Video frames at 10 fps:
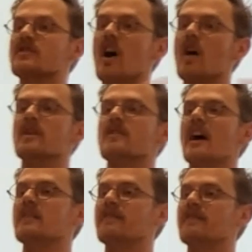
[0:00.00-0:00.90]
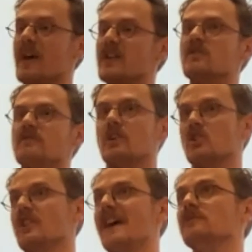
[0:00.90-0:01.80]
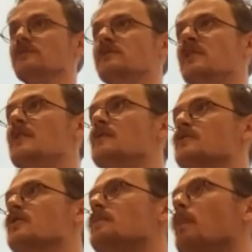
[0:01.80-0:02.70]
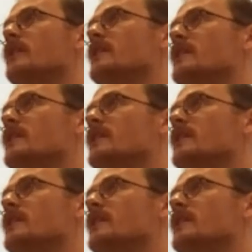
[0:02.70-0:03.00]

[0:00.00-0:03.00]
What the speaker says: going to start with an evaluation function. So the point